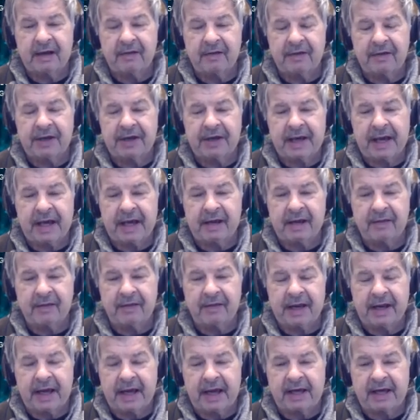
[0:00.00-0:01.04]
the data
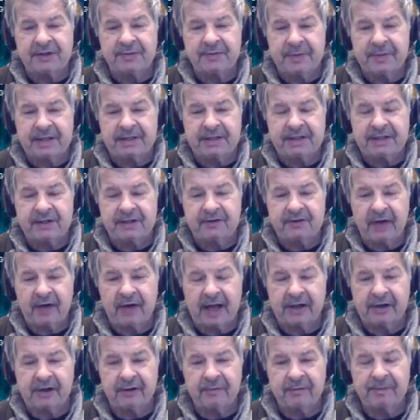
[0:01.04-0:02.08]
that has business
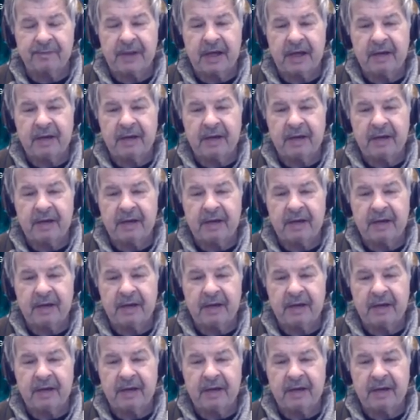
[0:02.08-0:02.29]
value,